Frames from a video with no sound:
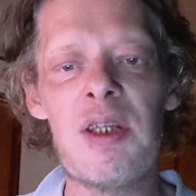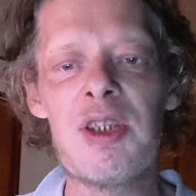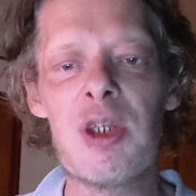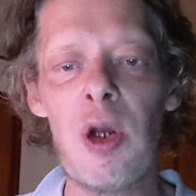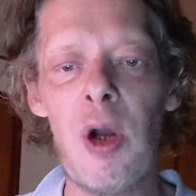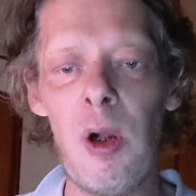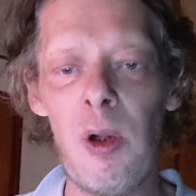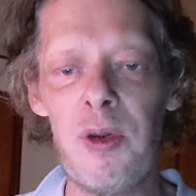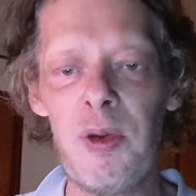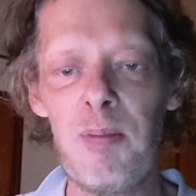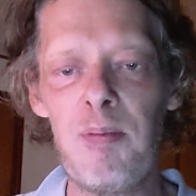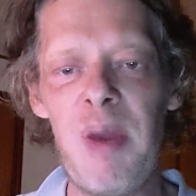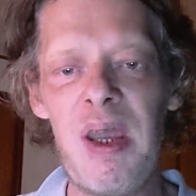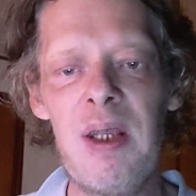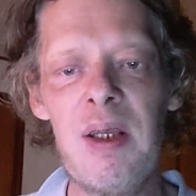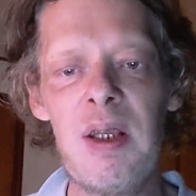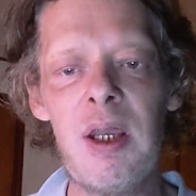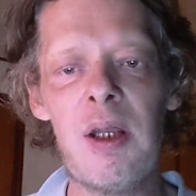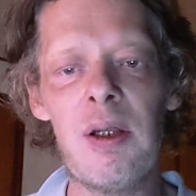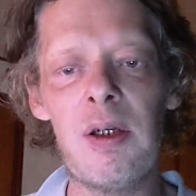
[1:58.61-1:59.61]
It's called
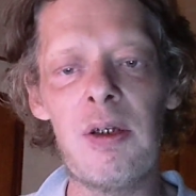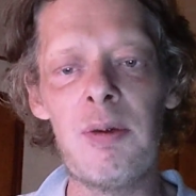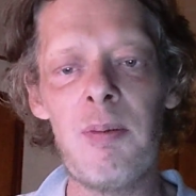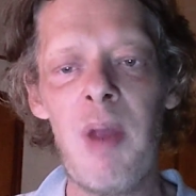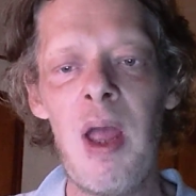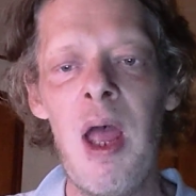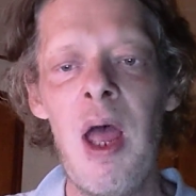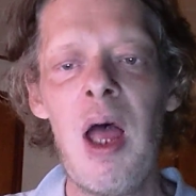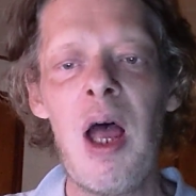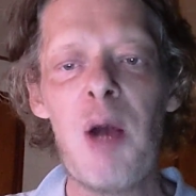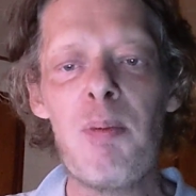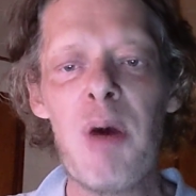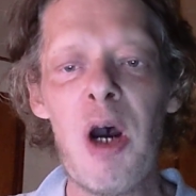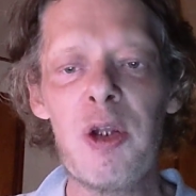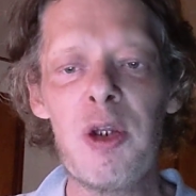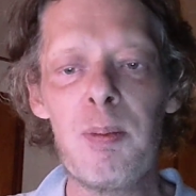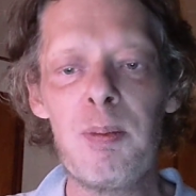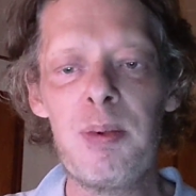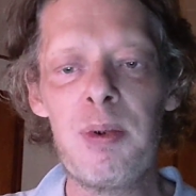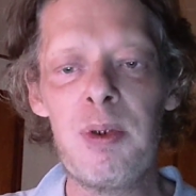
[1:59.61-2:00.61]
Painkiller,
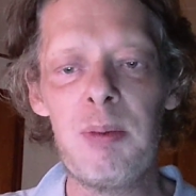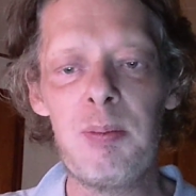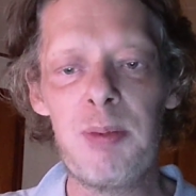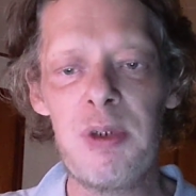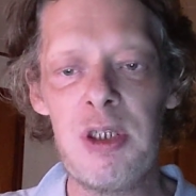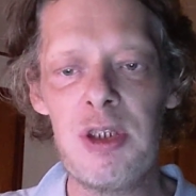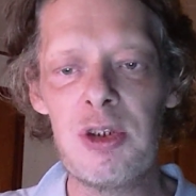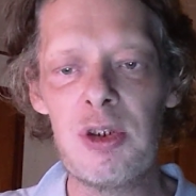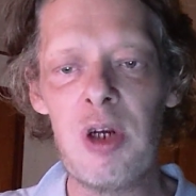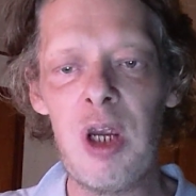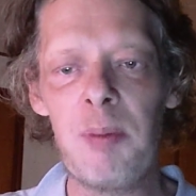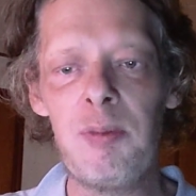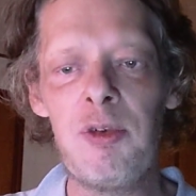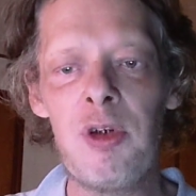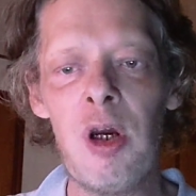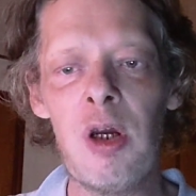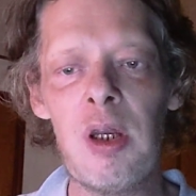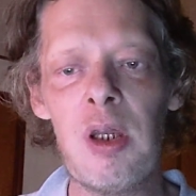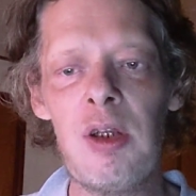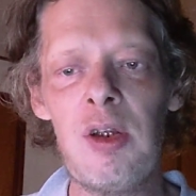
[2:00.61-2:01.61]
about a prescribed
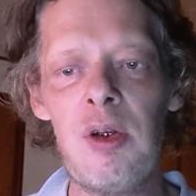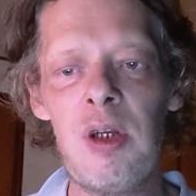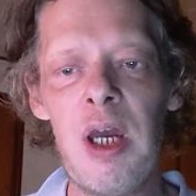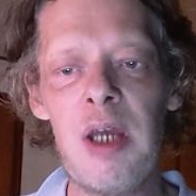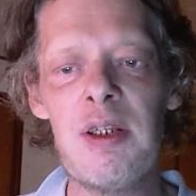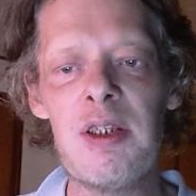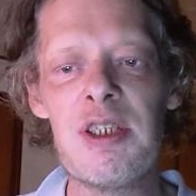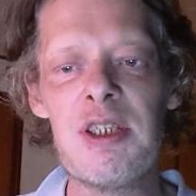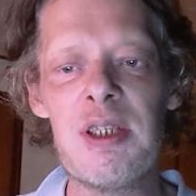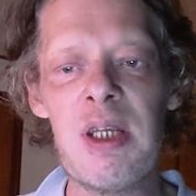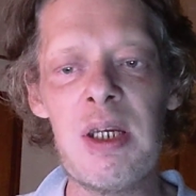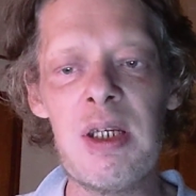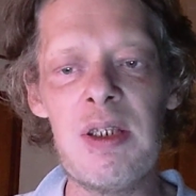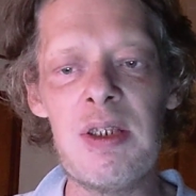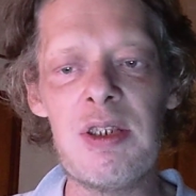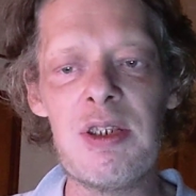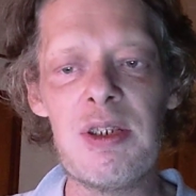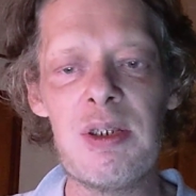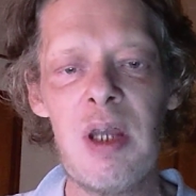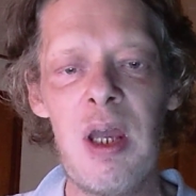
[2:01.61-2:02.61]
drug in the United
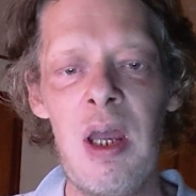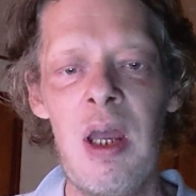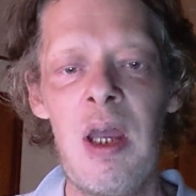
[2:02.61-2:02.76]
States.